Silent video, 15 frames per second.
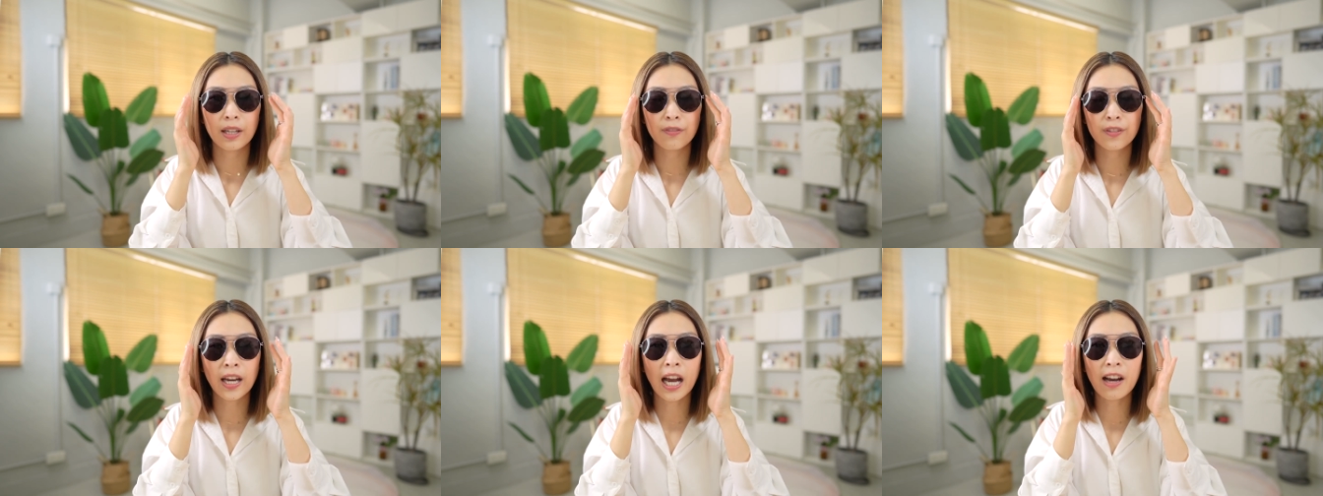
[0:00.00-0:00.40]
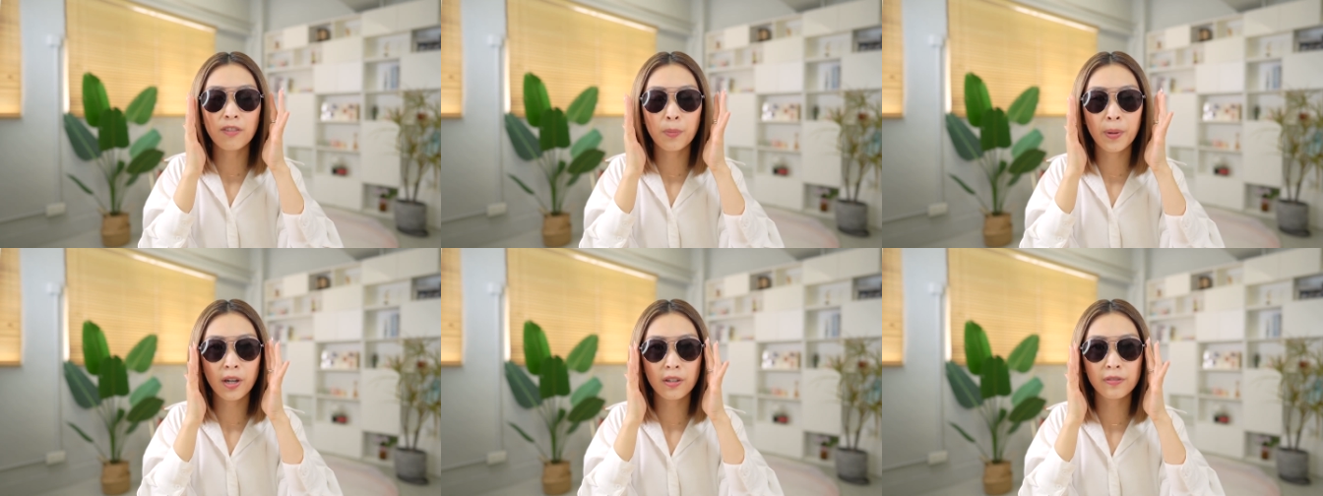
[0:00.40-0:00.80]
If you have
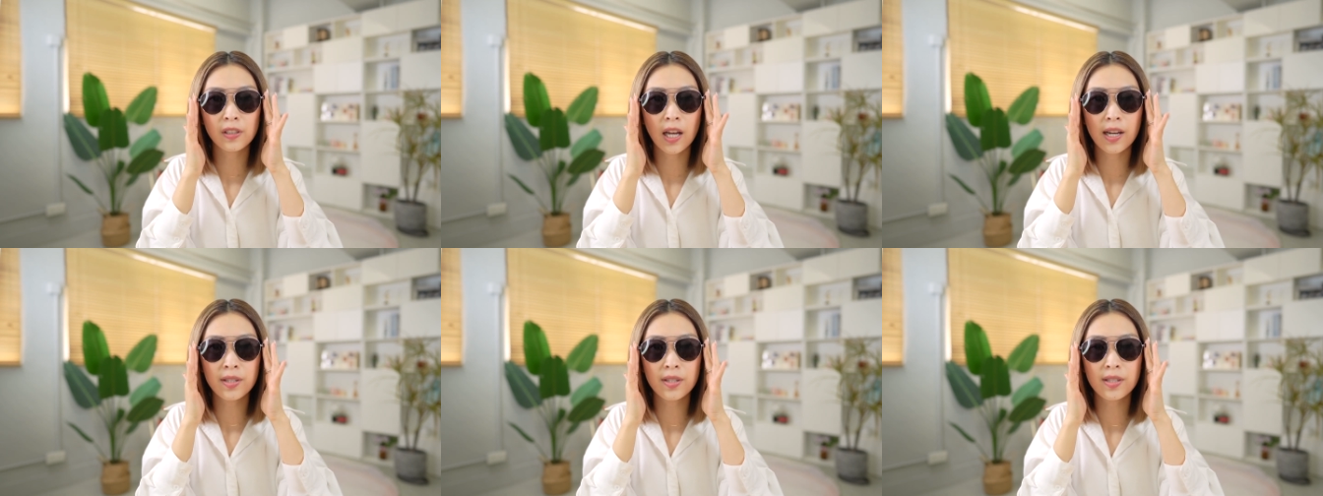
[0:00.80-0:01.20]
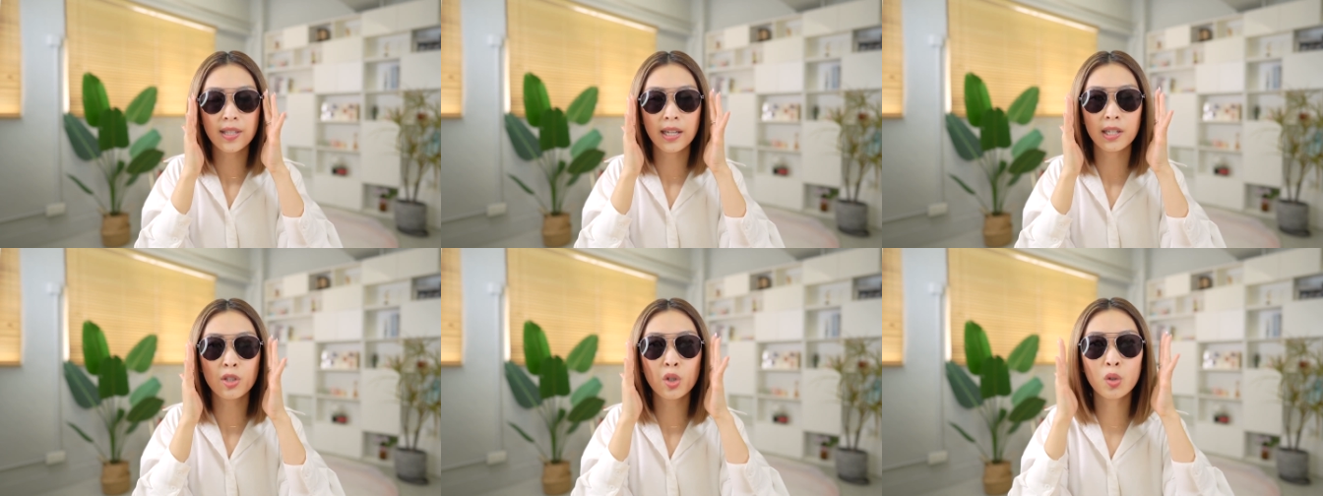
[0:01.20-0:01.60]
a pair of glasses
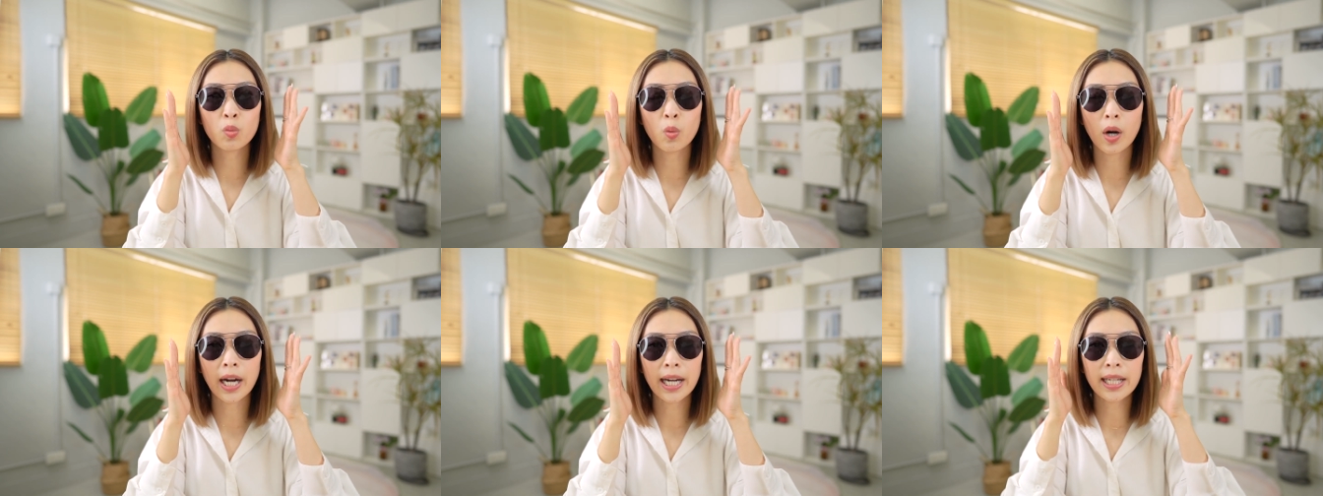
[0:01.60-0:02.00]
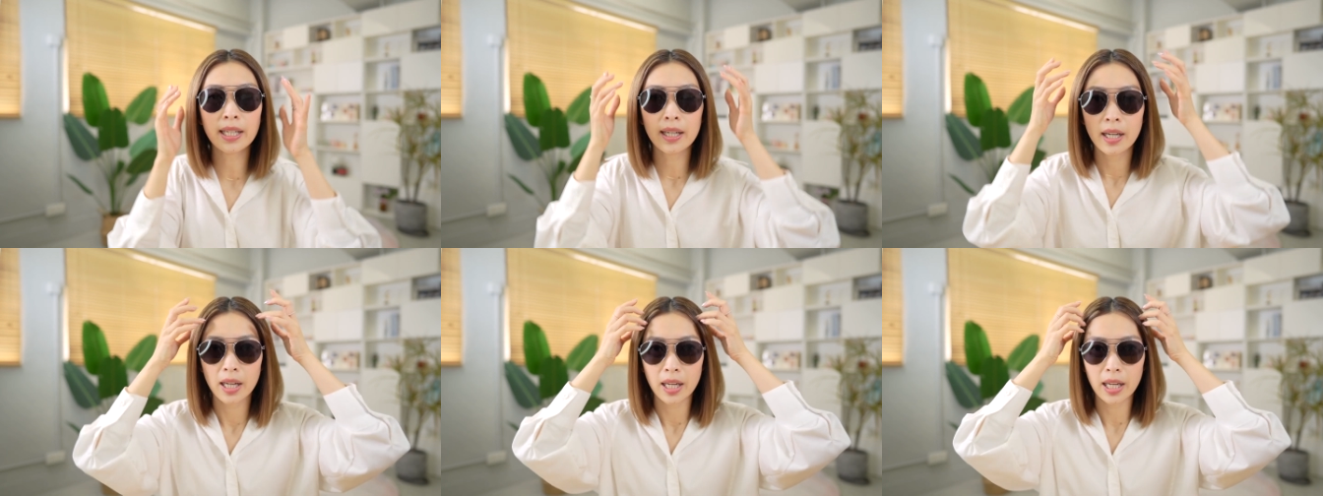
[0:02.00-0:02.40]
that are too wide,
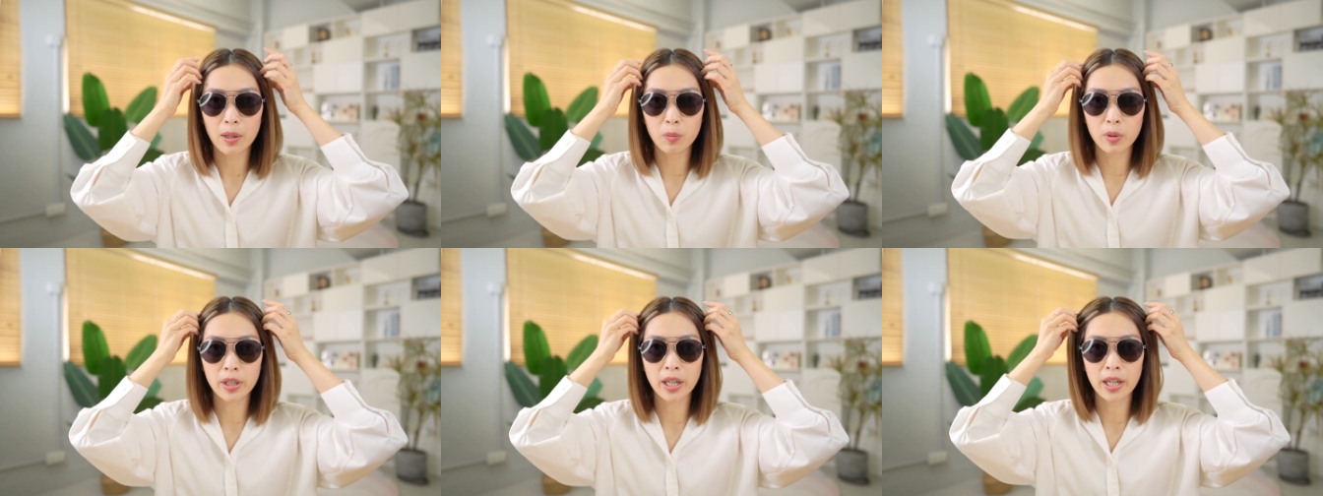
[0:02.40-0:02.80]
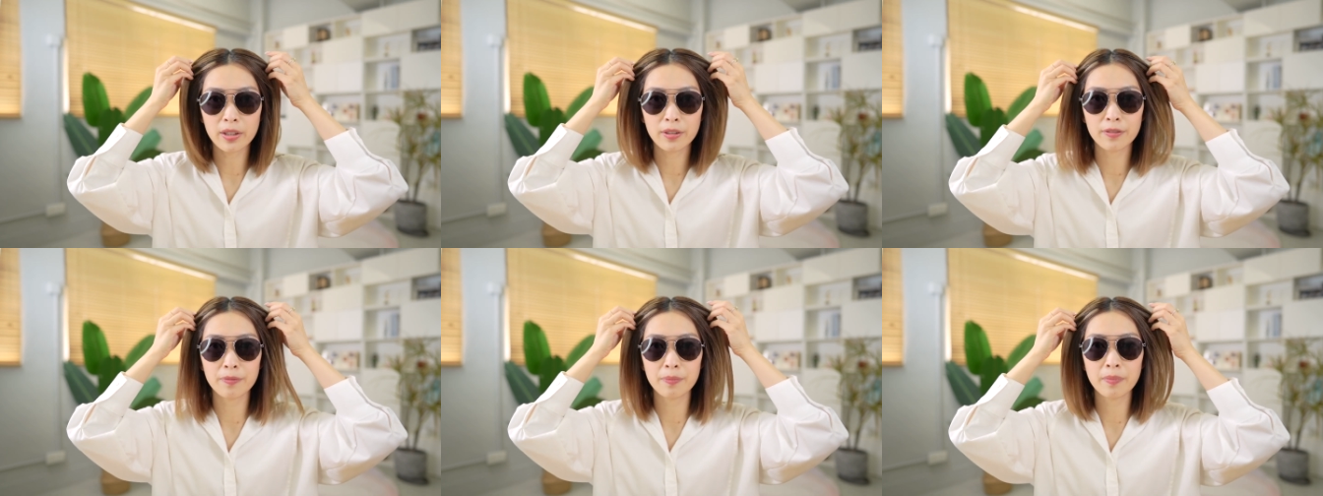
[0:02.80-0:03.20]
it will kind
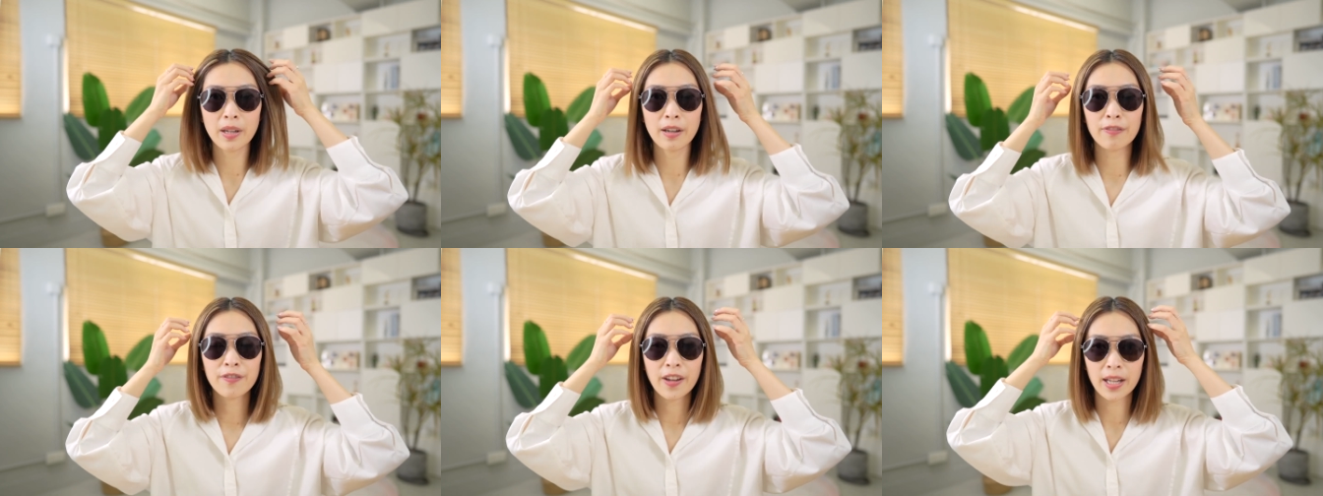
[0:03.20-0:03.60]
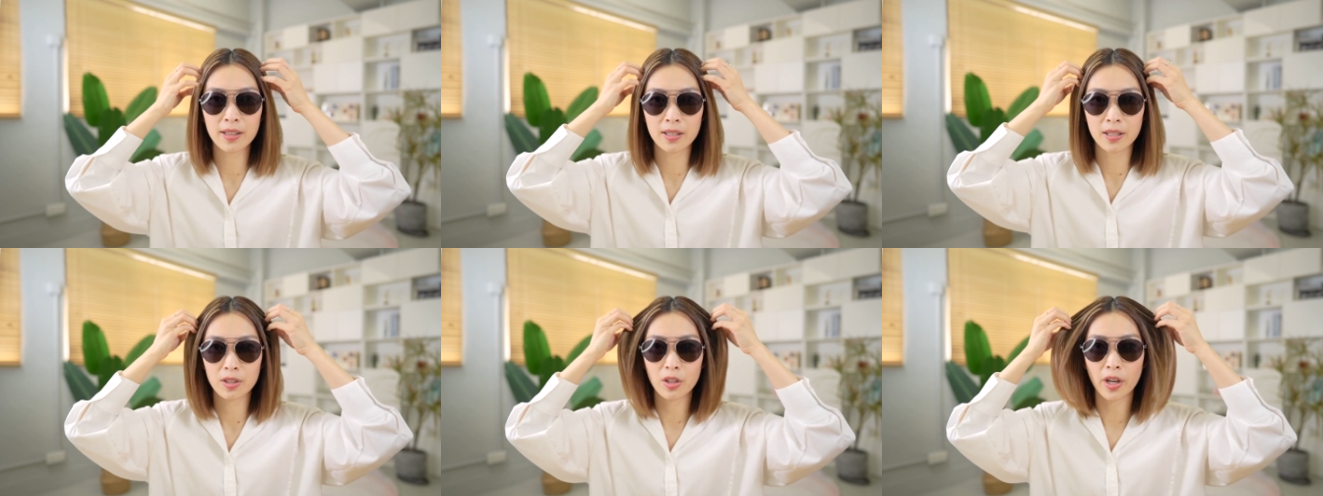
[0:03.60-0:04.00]
of
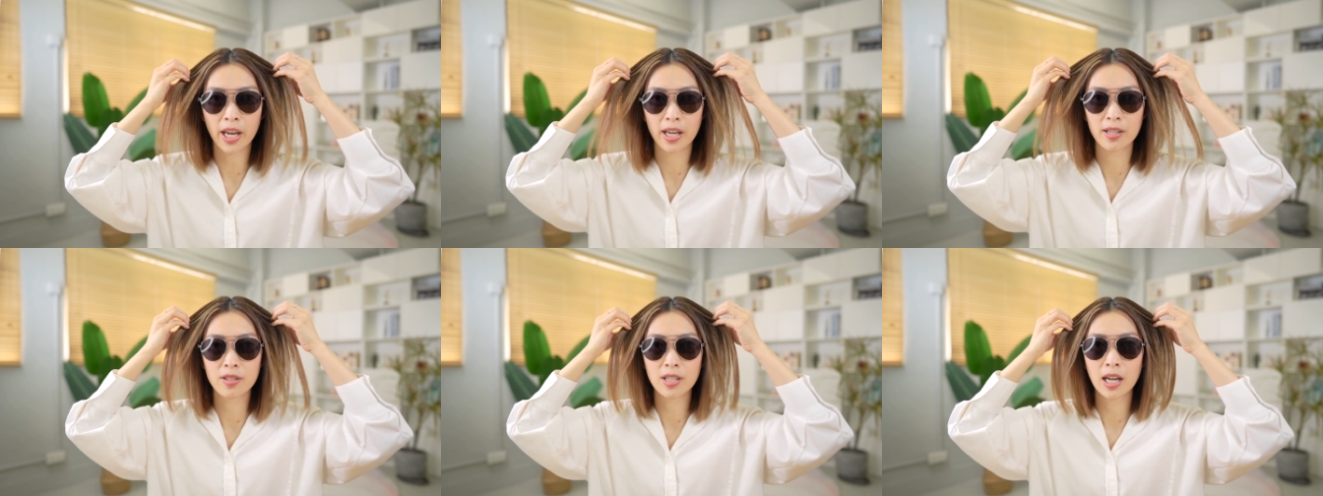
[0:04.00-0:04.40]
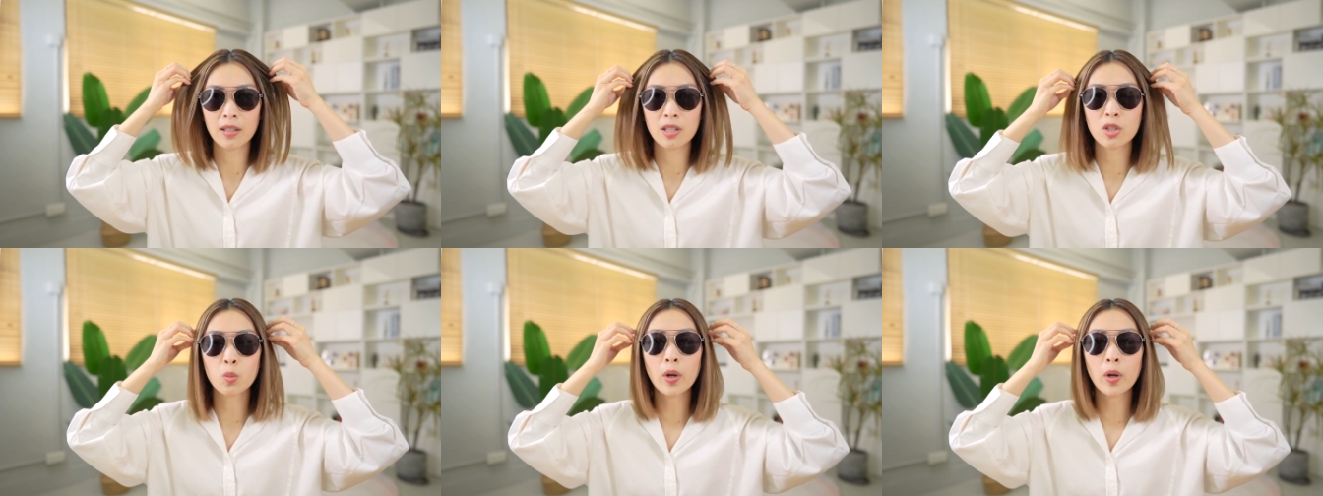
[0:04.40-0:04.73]
affect your hairstyle as